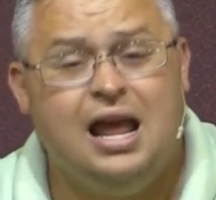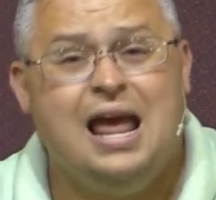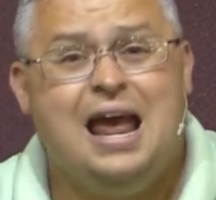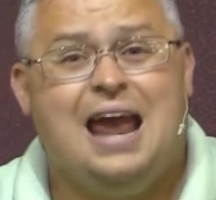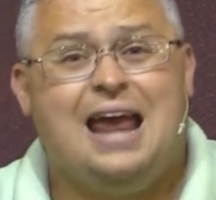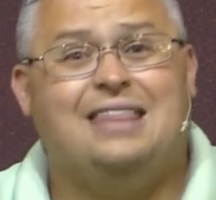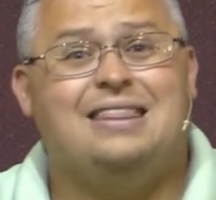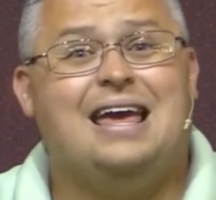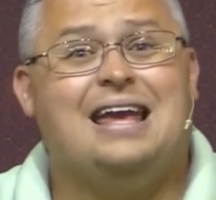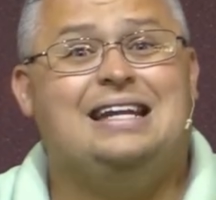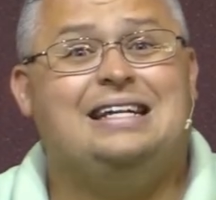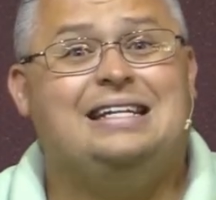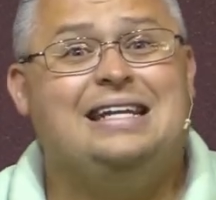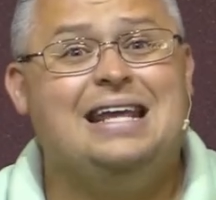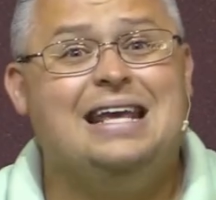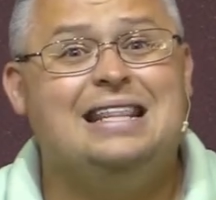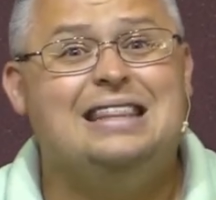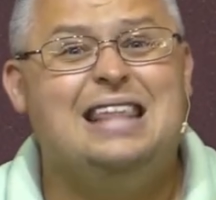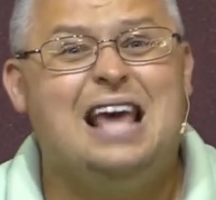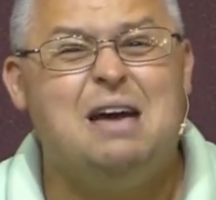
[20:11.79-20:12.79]
And they
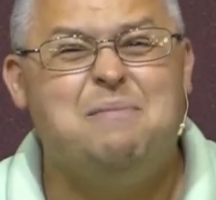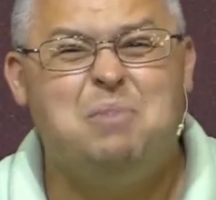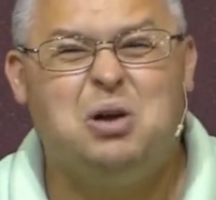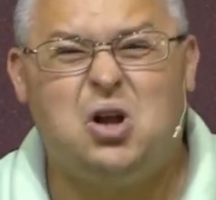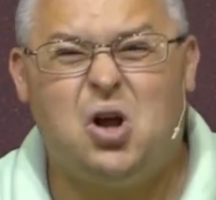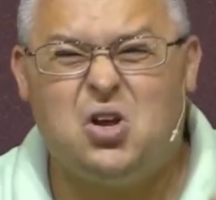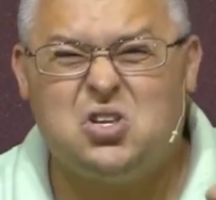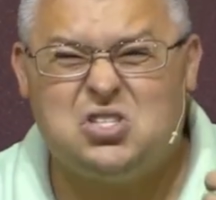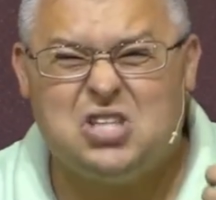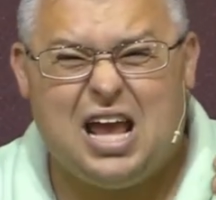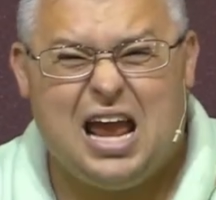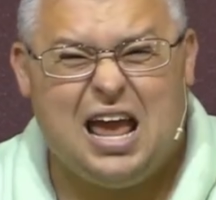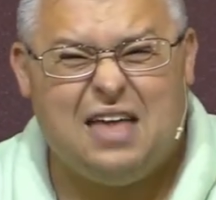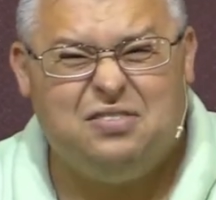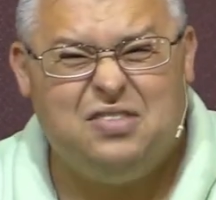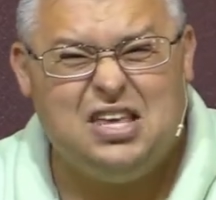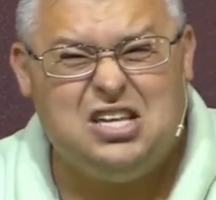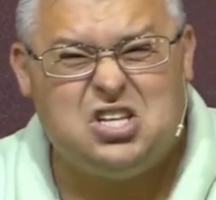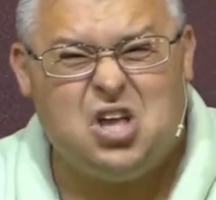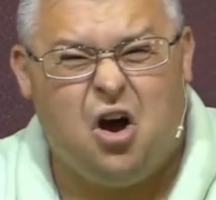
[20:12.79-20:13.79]
did that because they had
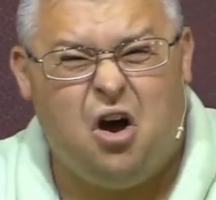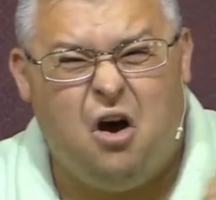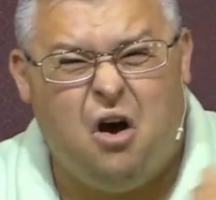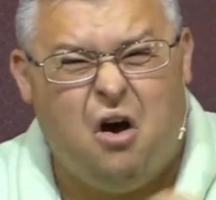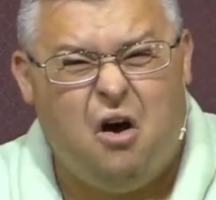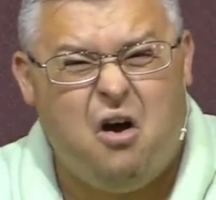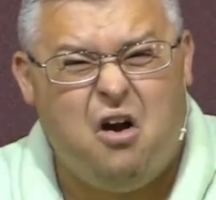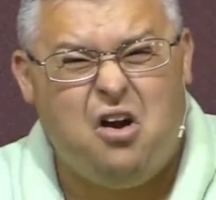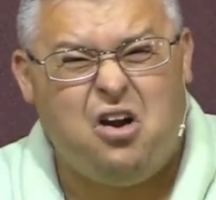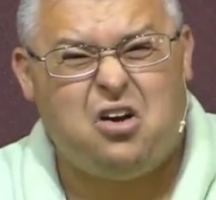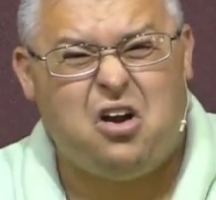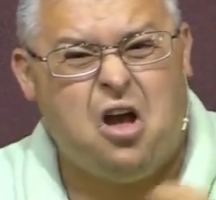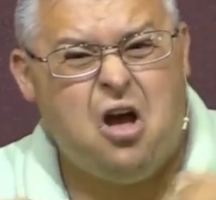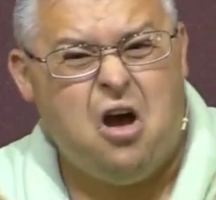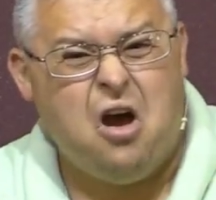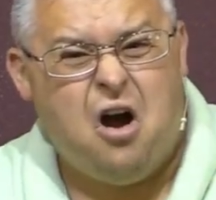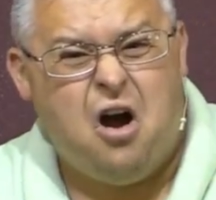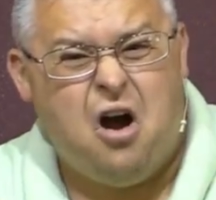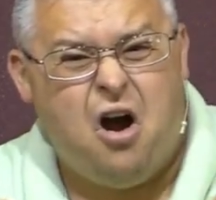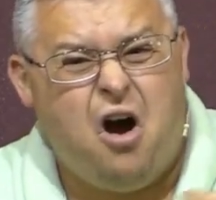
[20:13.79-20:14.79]
these hard
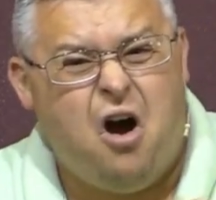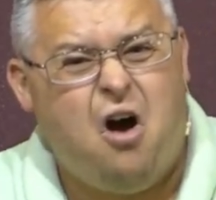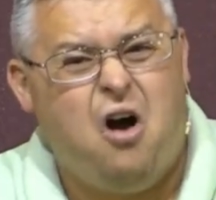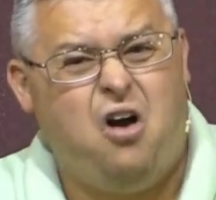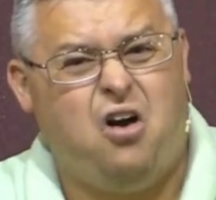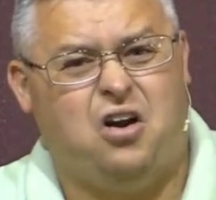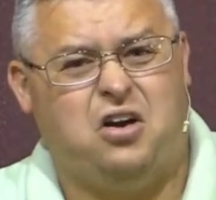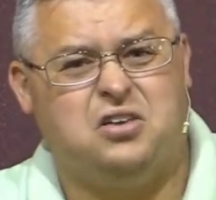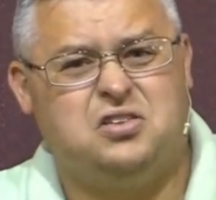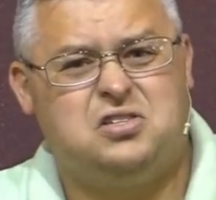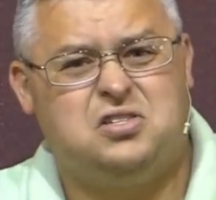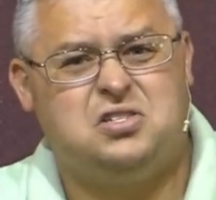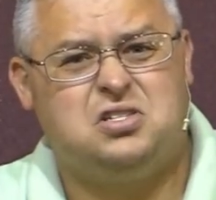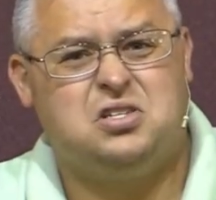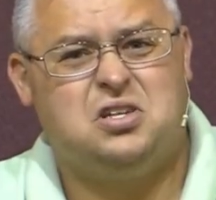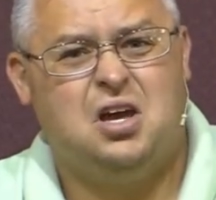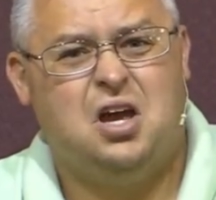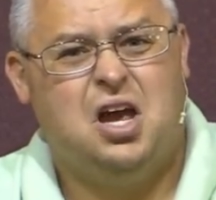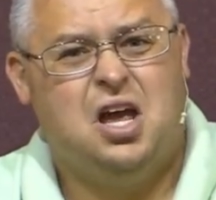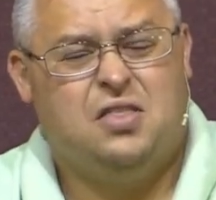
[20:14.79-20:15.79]
hearts
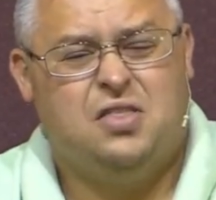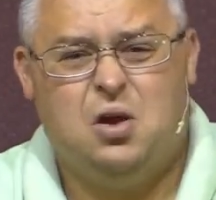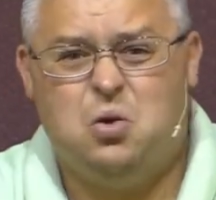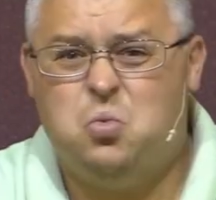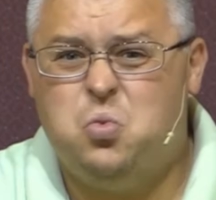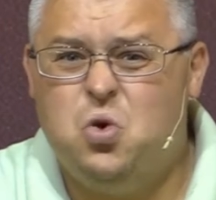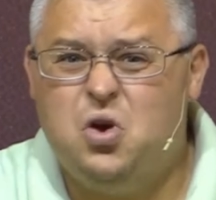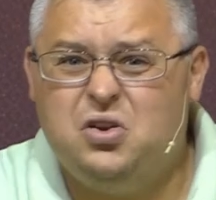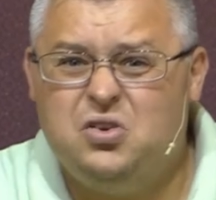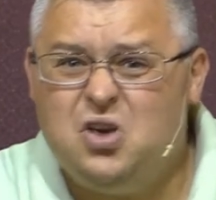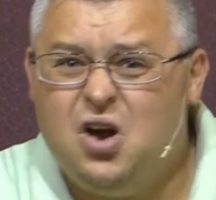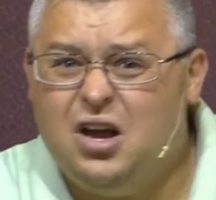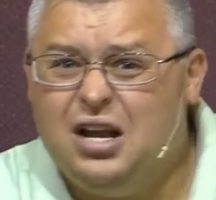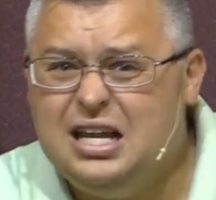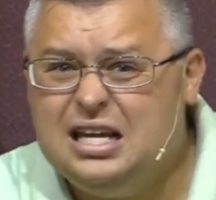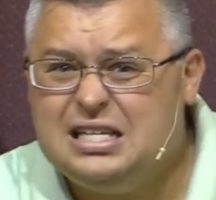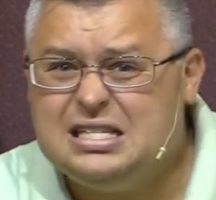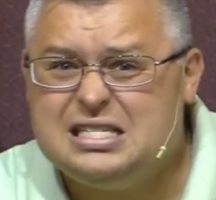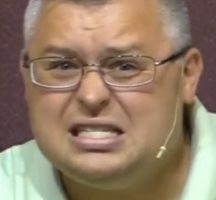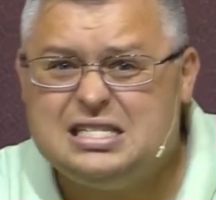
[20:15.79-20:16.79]
that would not
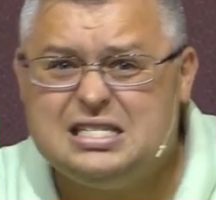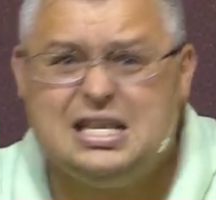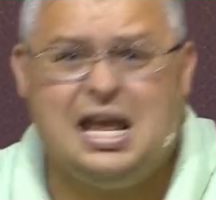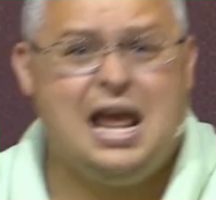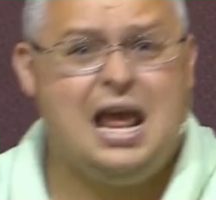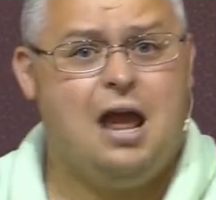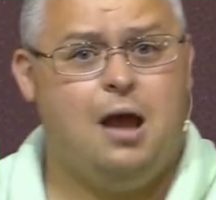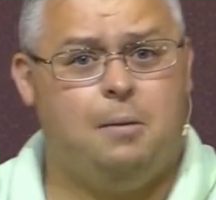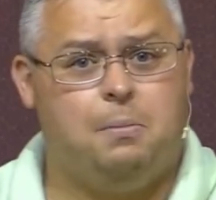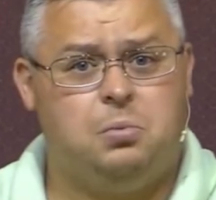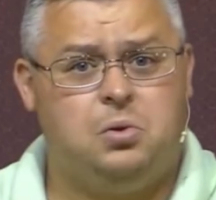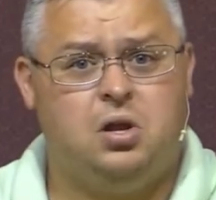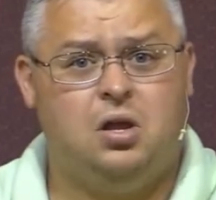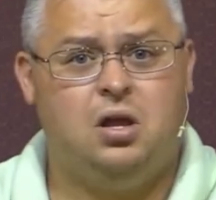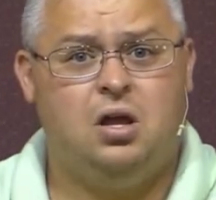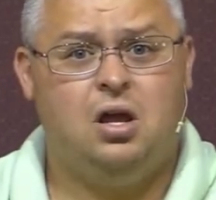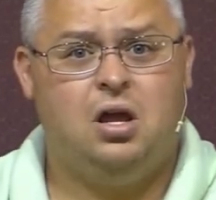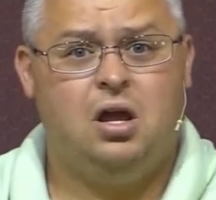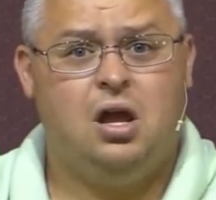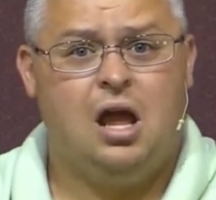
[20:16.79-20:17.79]
accept
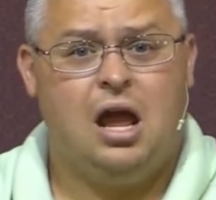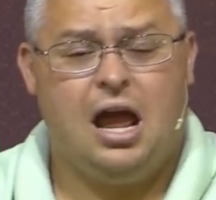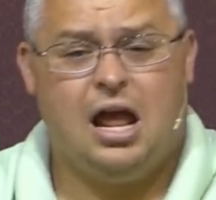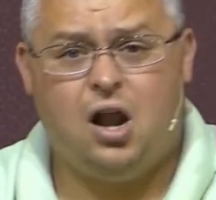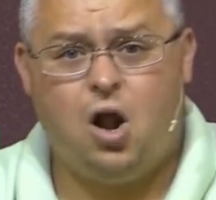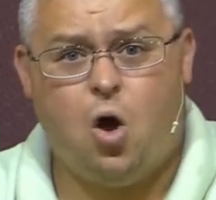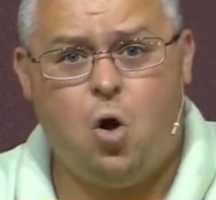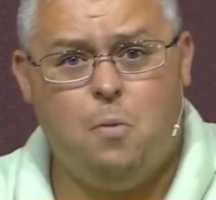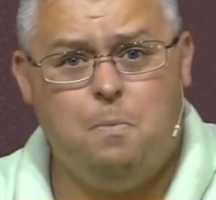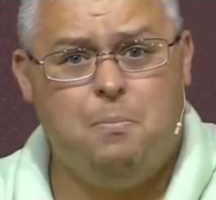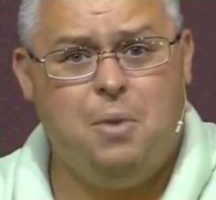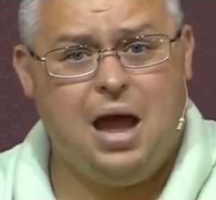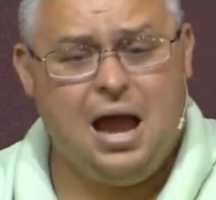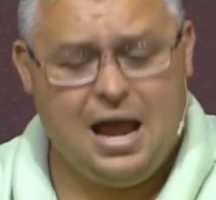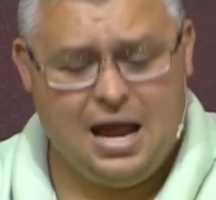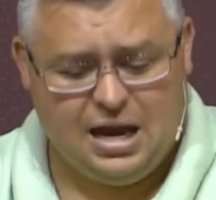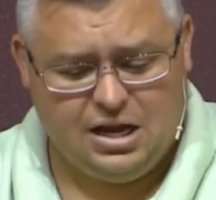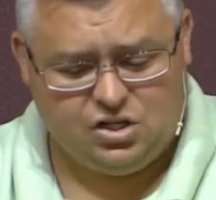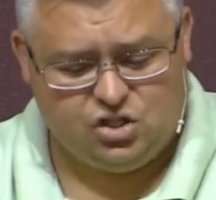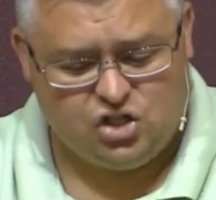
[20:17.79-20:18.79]
and
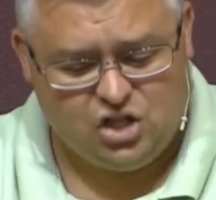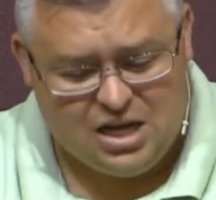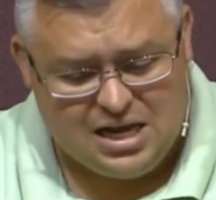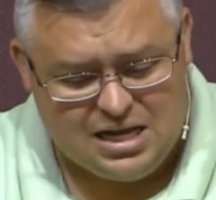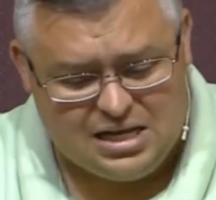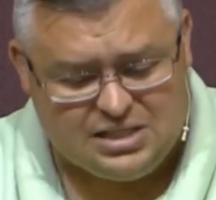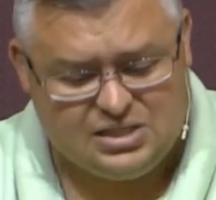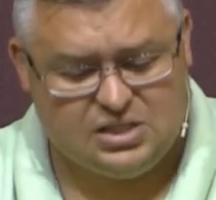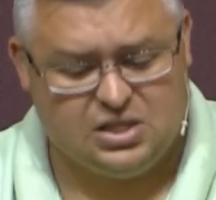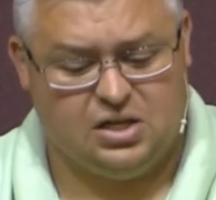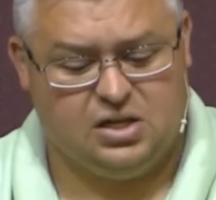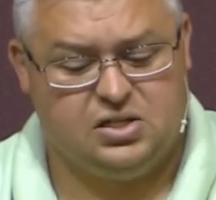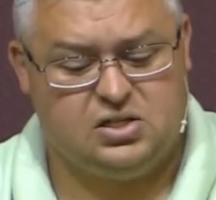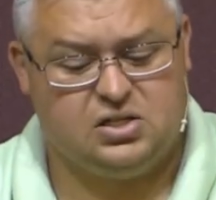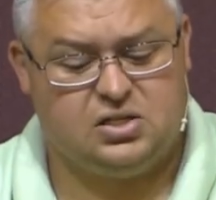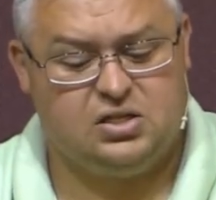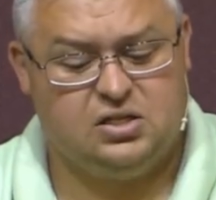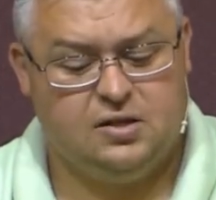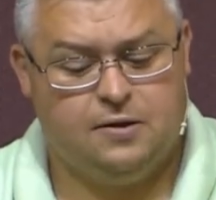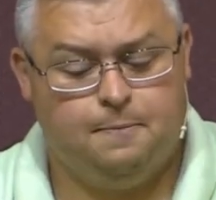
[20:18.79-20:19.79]
obey
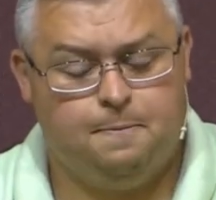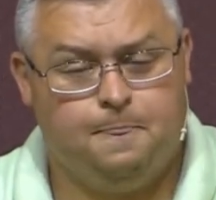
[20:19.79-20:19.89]
Jesus.